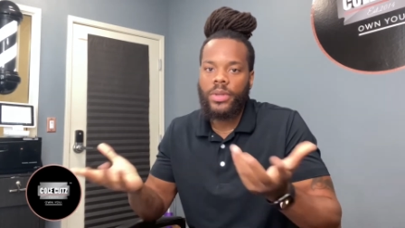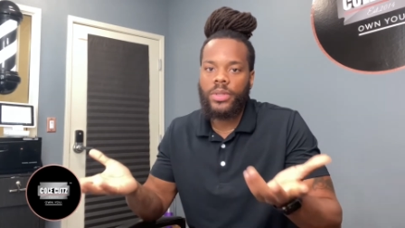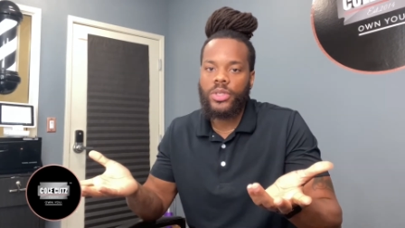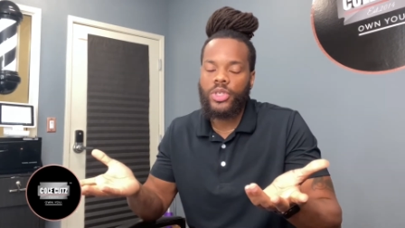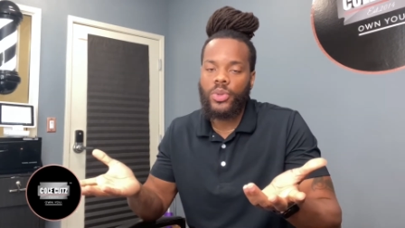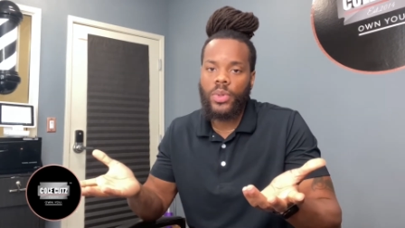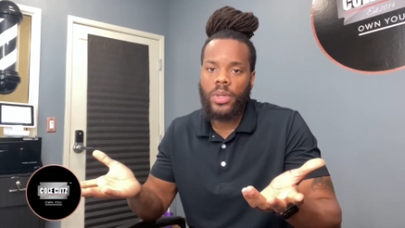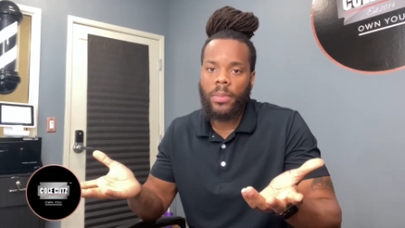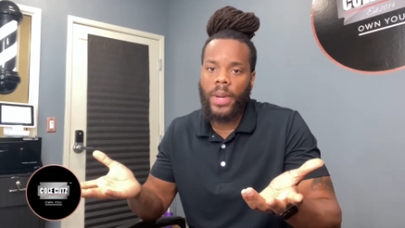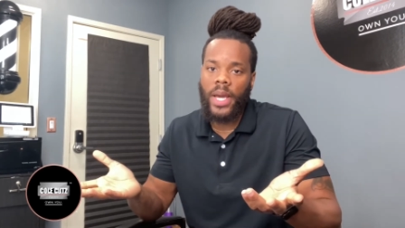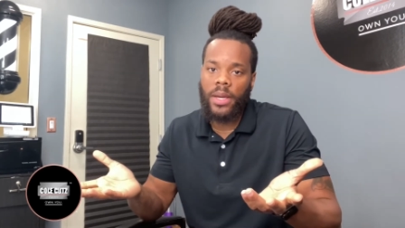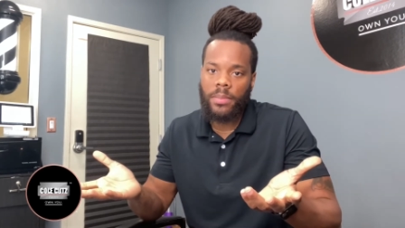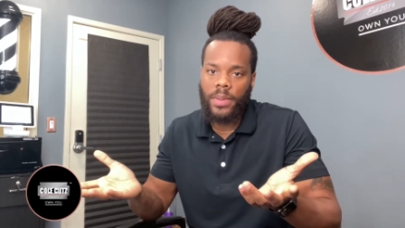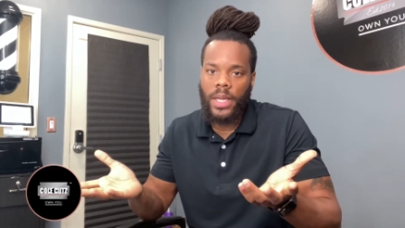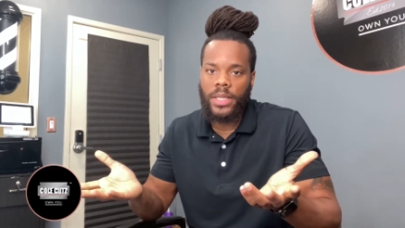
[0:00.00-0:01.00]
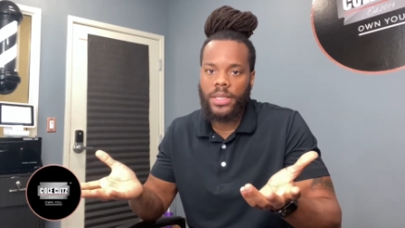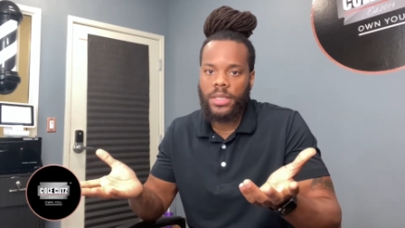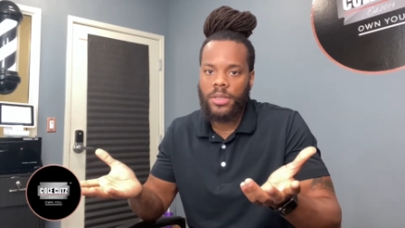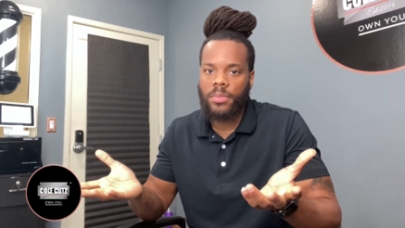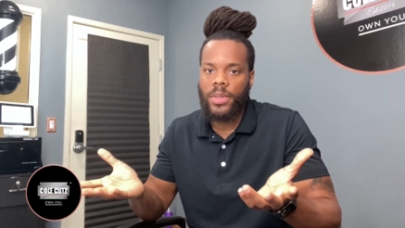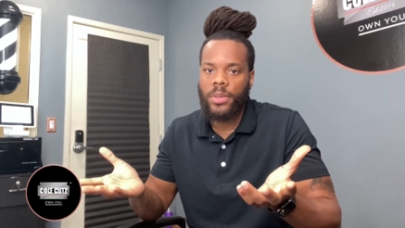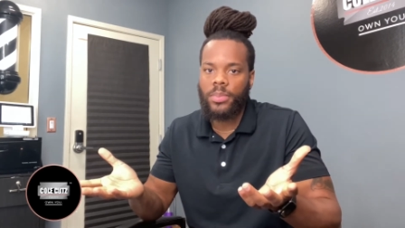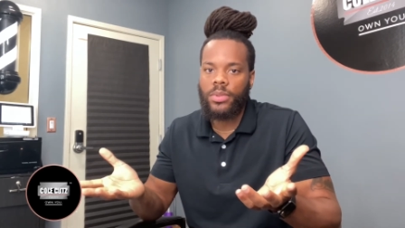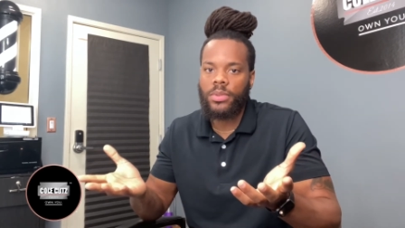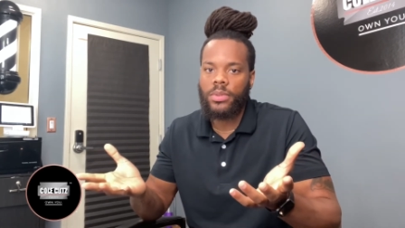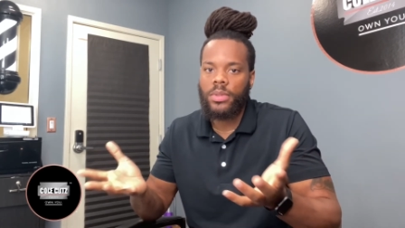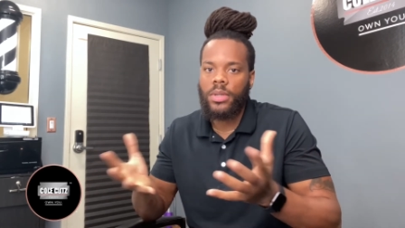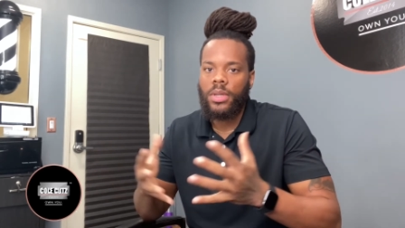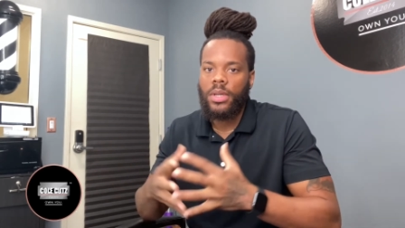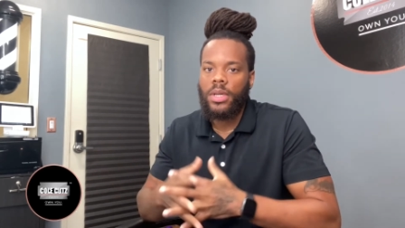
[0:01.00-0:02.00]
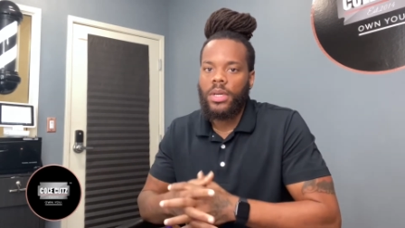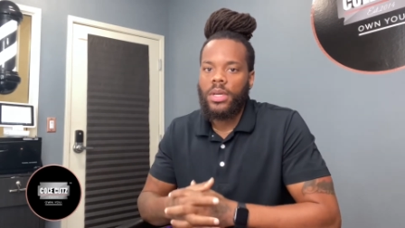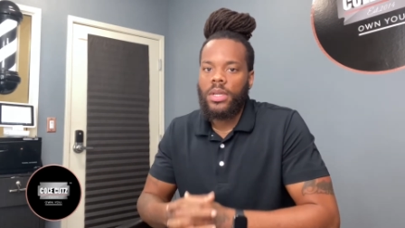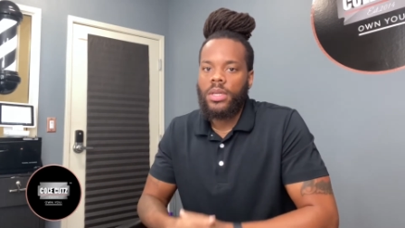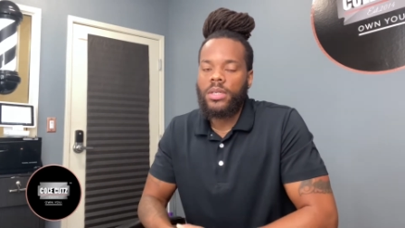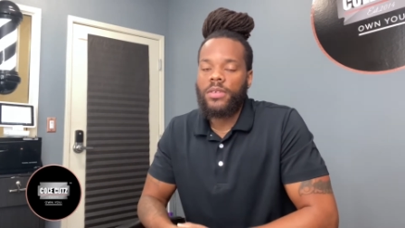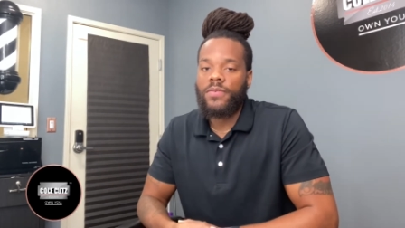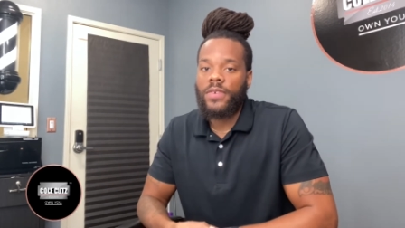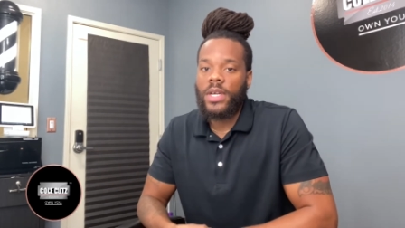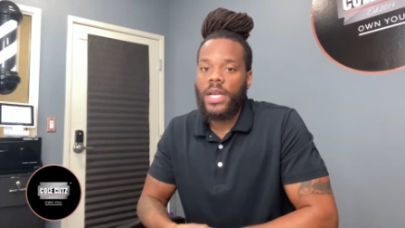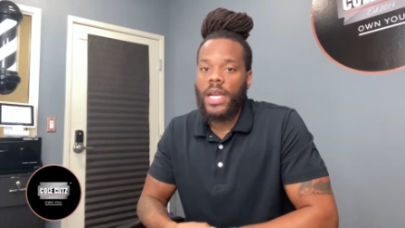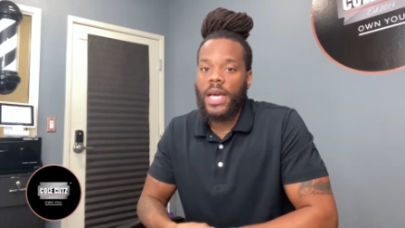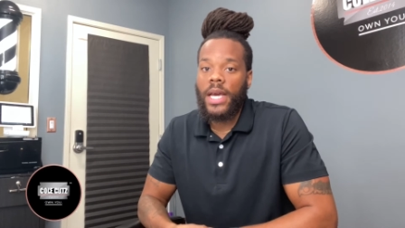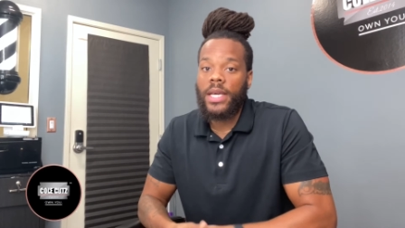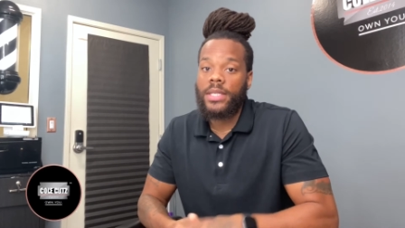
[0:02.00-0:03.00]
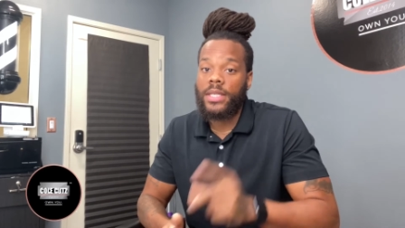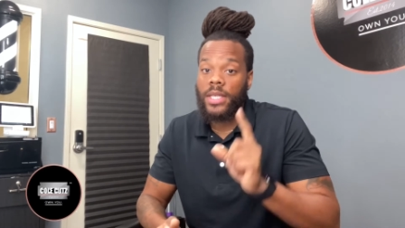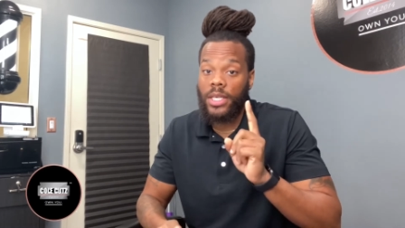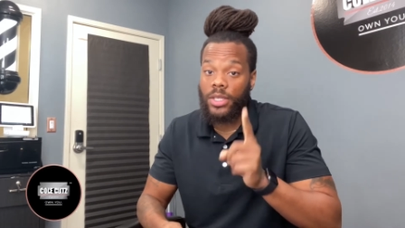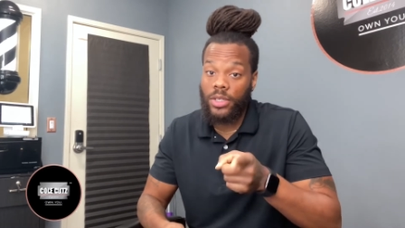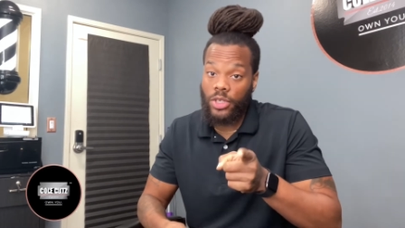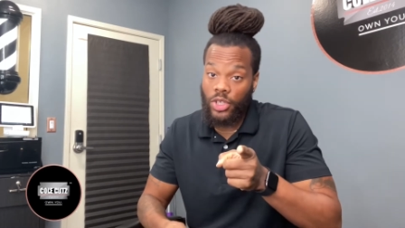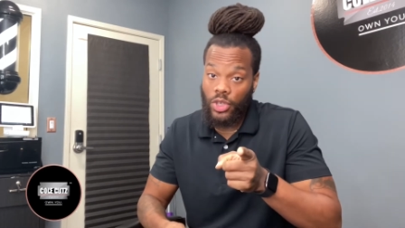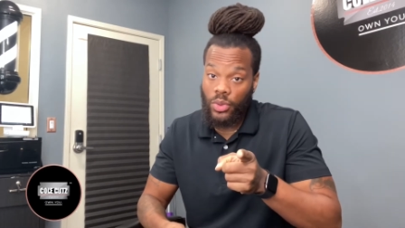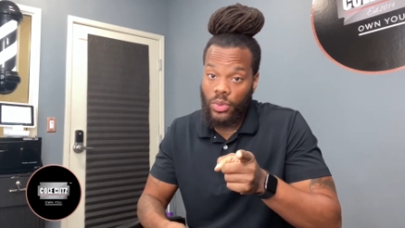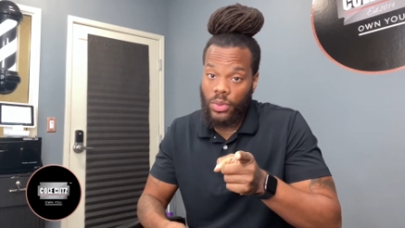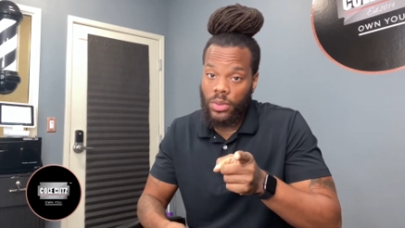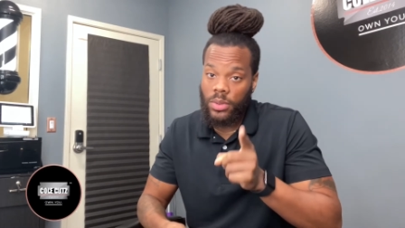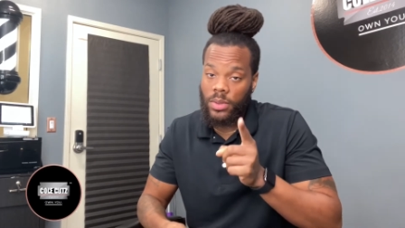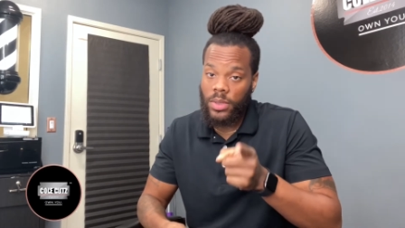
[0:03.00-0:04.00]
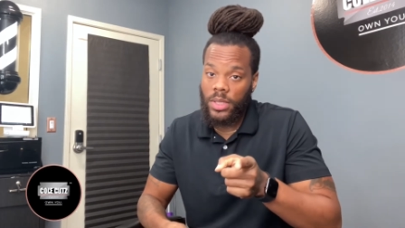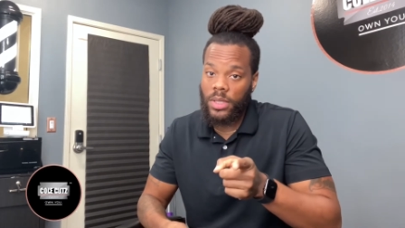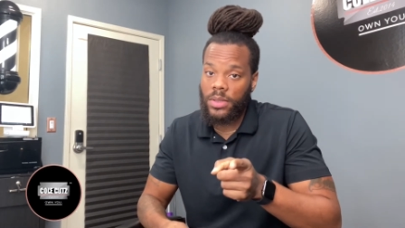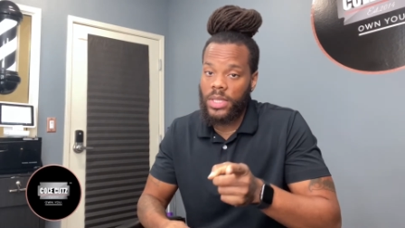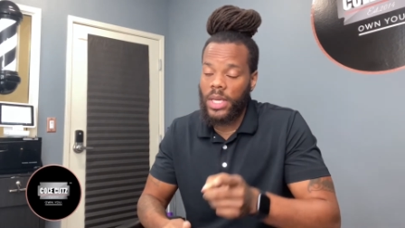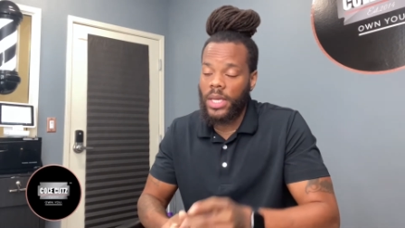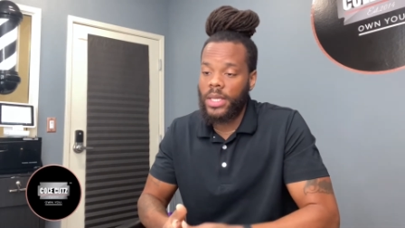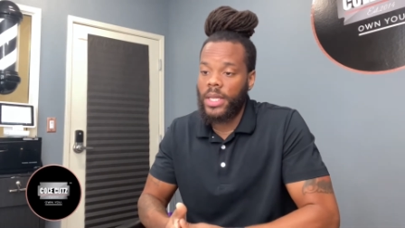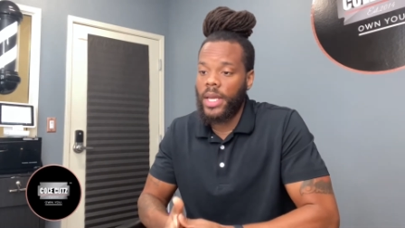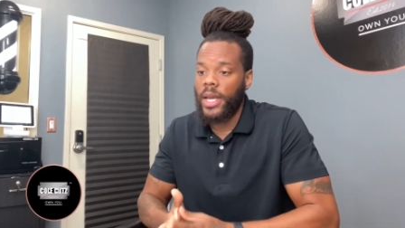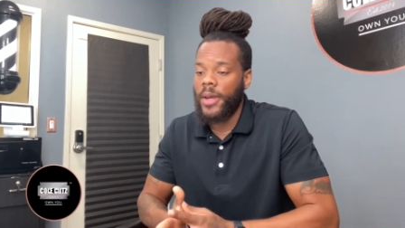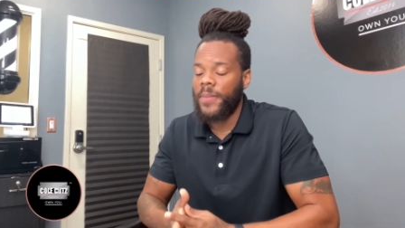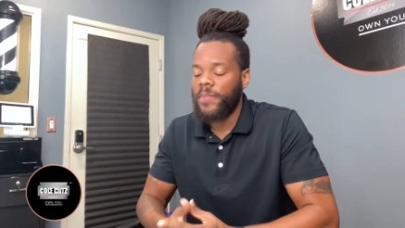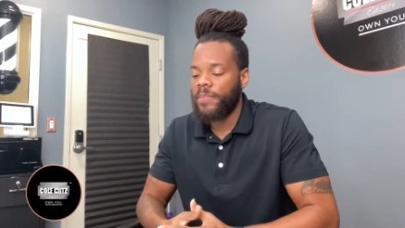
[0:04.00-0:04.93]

Two of the main places people look for clients, that's a jewel. So take that.